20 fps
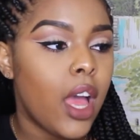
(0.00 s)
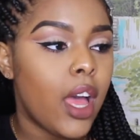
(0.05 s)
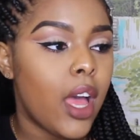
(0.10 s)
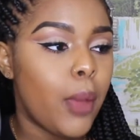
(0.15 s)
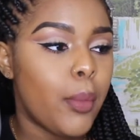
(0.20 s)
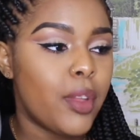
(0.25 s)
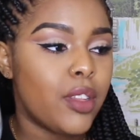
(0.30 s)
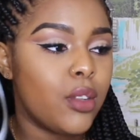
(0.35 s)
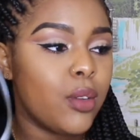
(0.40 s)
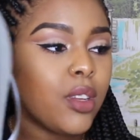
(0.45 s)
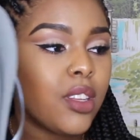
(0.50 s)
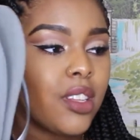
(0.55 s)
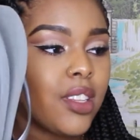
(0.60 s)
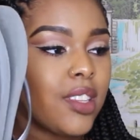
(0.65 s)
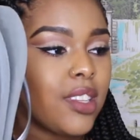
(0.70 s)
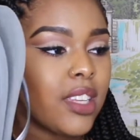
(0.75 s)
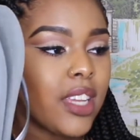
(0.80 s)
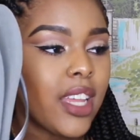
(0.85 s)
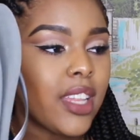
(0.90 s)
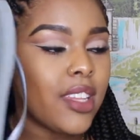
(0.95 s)
As you can
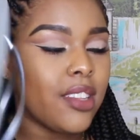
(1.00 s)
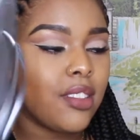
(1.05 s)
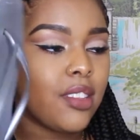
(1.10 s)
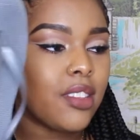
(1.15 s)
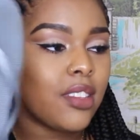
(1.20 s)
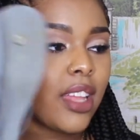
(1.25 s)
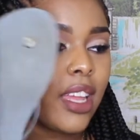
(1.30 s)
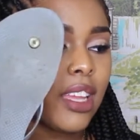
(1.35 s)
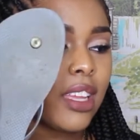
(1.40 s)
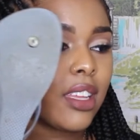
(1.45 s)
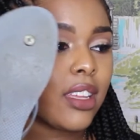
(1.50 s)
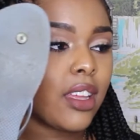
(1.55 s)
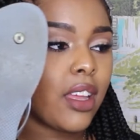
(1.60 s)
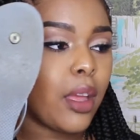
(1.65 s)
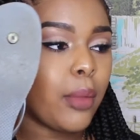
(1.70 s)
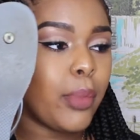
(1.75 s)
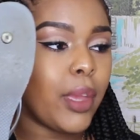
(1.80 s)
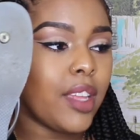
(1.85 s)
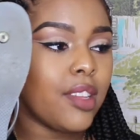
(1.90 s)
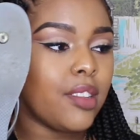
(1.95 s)
see, this is like
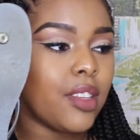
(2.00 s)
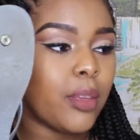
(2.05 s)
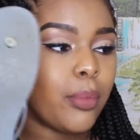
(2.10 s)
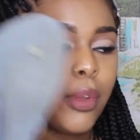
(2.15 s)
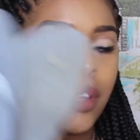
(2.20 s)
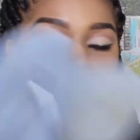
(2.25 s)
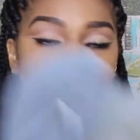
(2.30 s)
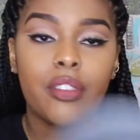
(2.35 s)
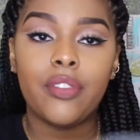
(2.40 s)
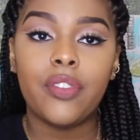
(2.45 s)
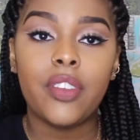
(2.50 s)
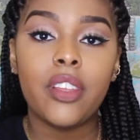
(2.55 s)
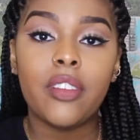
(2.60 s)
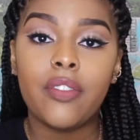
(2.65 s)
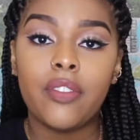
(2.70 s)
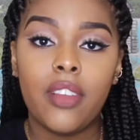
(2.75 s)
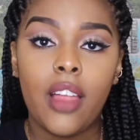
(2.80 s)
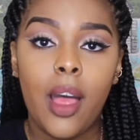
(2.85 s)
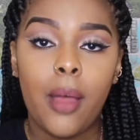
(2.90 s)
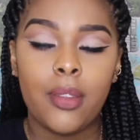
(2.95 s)
a basic pair of
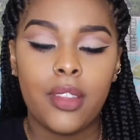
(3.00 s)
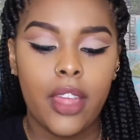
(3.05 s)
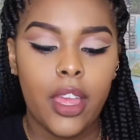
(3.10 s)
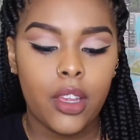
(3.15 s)
flip-flops.